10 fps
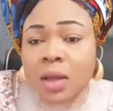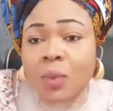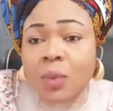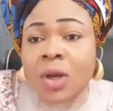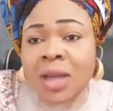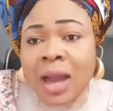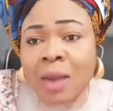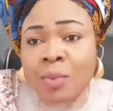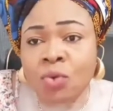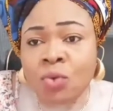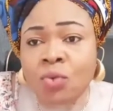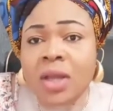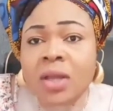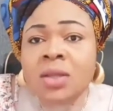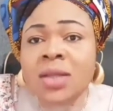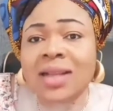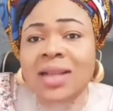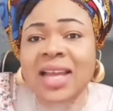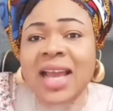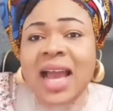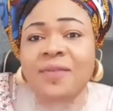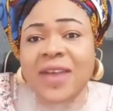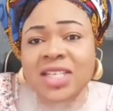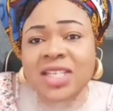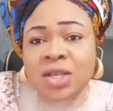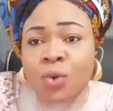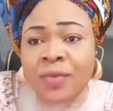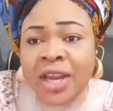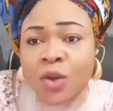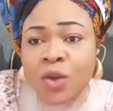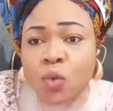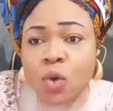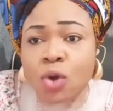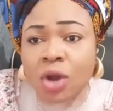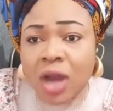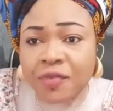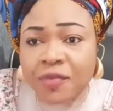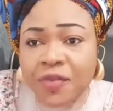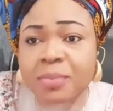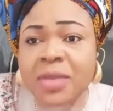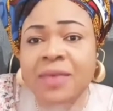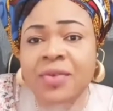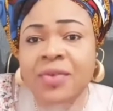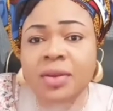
ya gori ya munu e now they have verse in women iku no ka fit bi ami